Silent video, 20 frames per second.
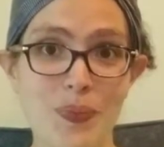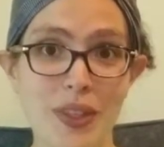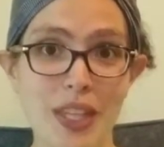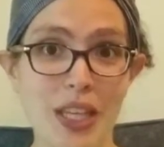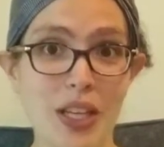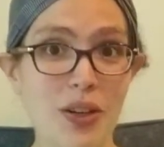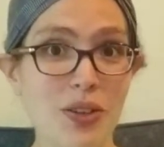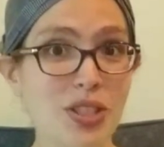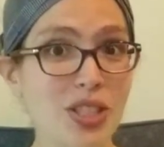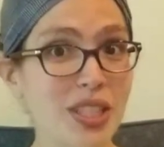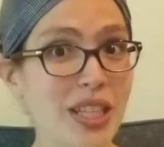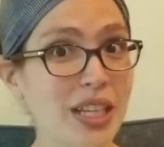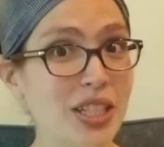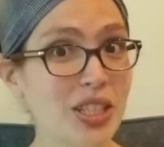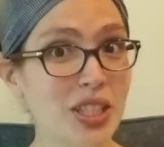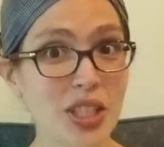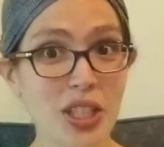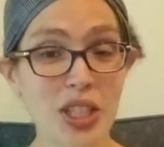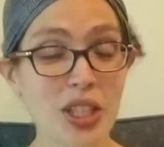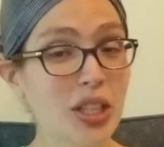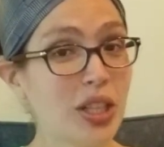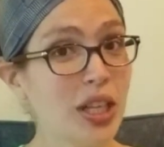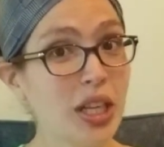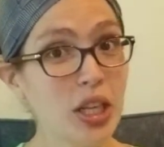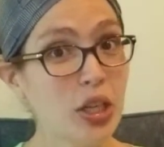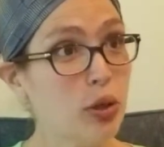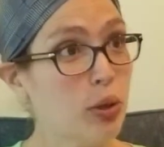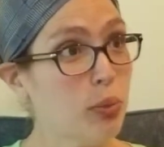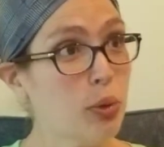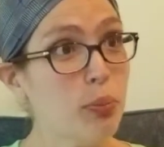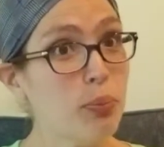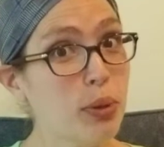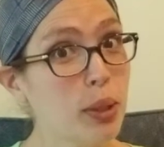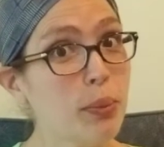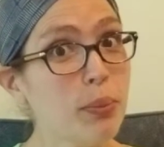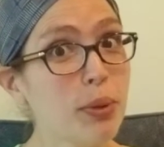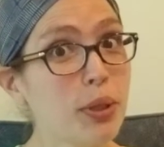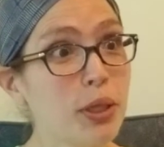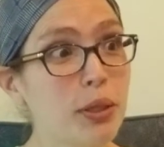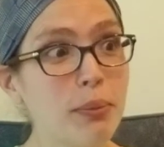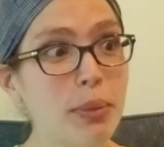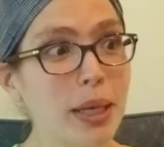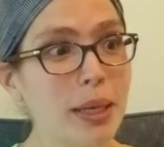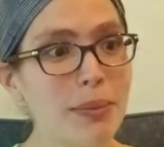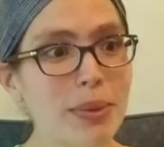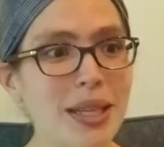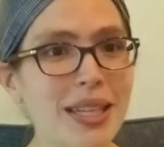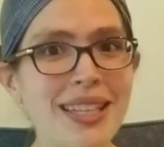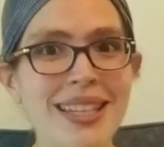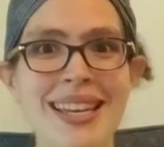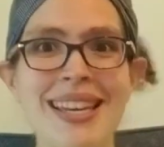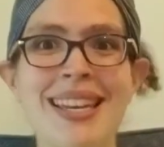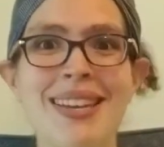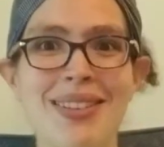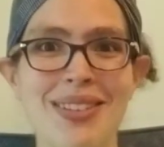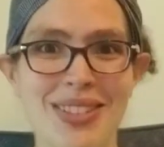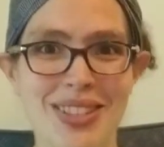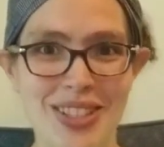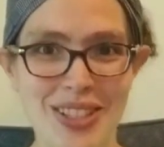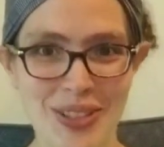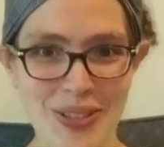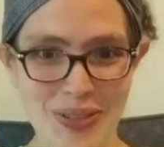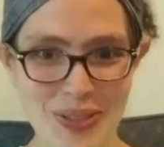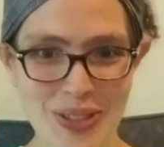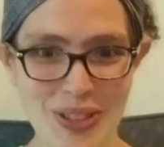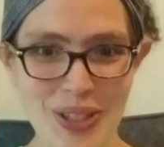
she's actually gonna look like a normal plump little baby soon.